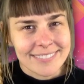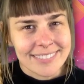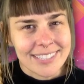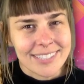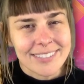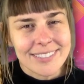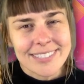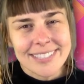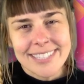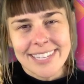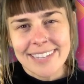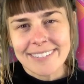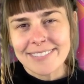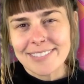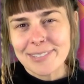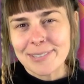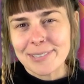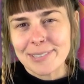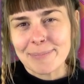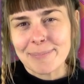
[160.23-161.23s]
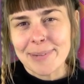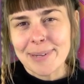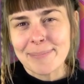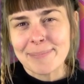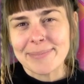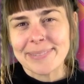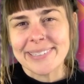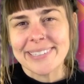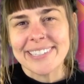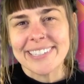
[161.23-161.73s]
You just have to
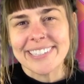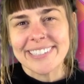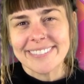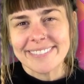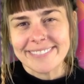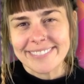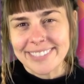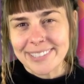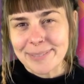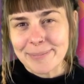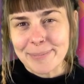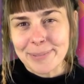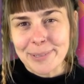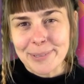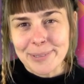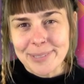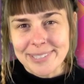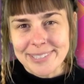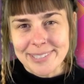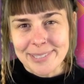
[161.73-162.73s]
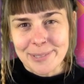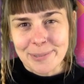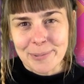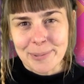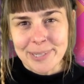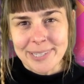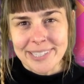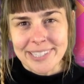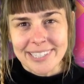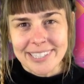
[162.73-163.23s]
remember your mood is your
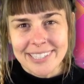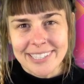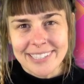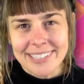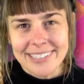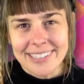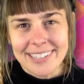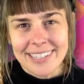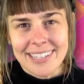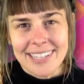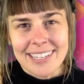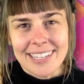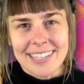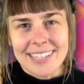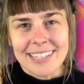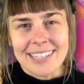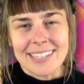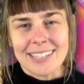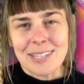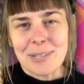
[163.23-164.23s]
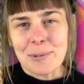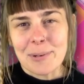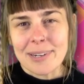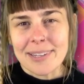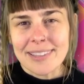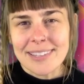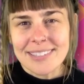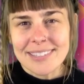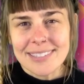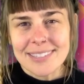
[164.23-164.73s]
work. You
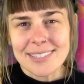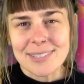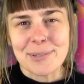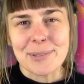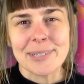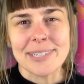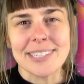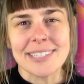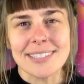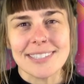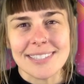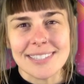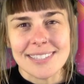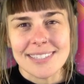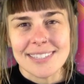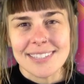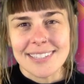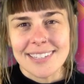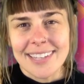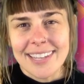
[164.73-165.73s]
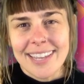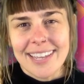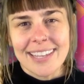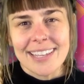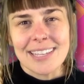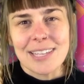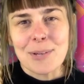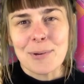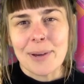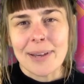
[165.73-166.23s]
are the source.
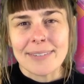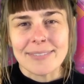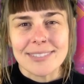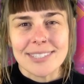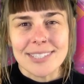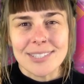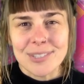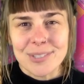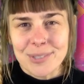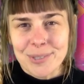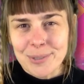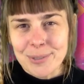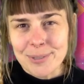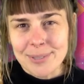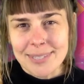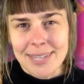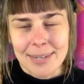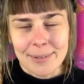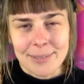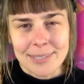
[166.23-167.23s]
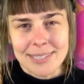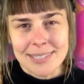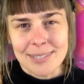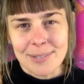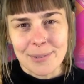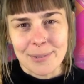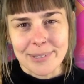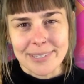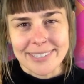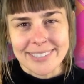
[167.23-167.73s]
You have to choose how it's
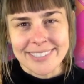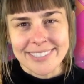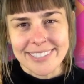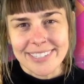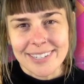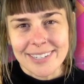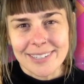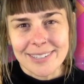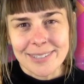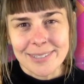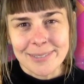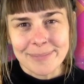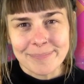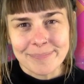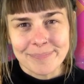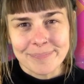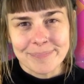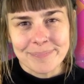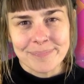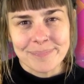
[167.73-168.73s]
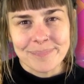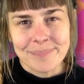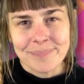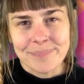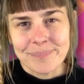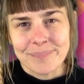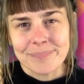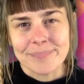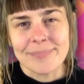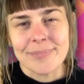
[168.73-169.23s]
going to go.
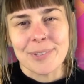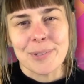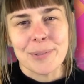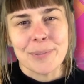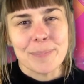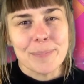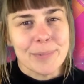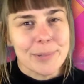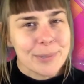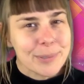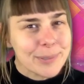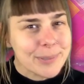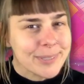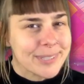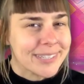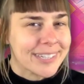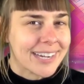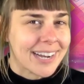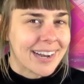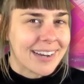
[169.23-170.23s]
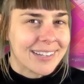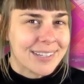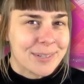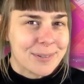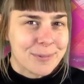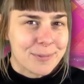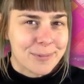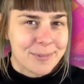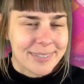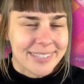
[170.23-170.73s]
Your mood or how
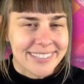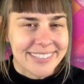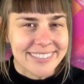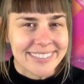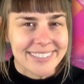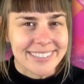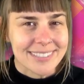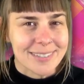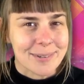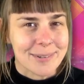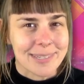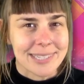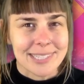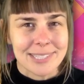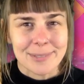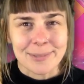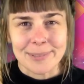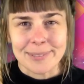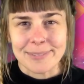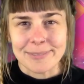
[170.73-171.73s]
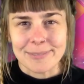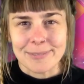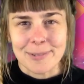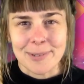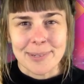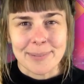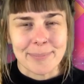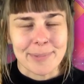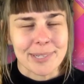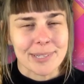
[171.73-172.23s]
you feel is going to
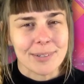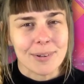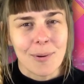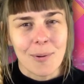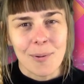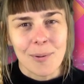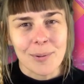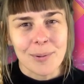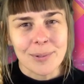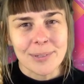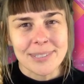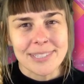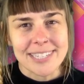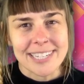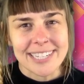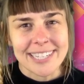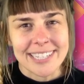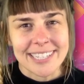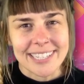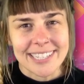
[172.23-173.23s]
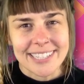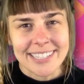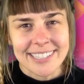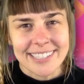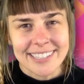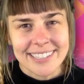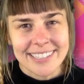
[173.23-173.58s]
inform your whole day.